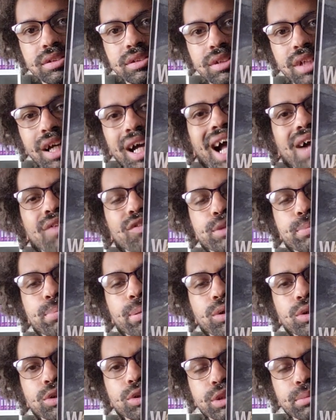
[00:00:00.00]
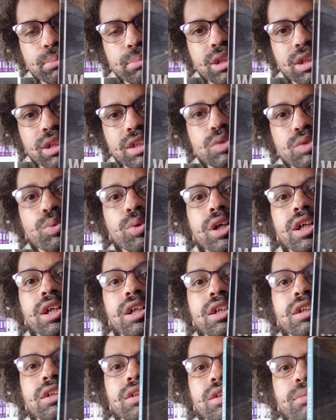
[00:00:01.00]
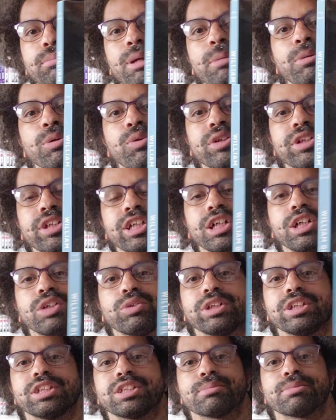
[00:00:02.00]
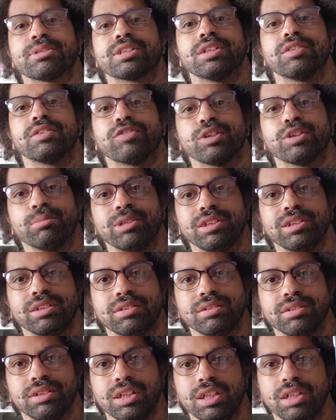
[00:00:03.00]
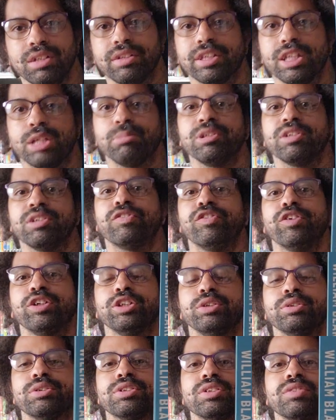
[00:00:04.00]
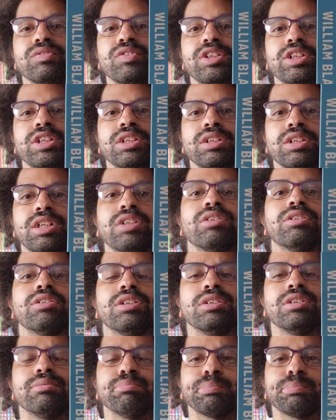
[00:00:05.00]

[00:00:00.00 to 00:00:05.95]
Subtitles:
I have his poetry book as well. Maybe one day I'll read some stuff from it. That'd be a fun YouTube video, I don't know.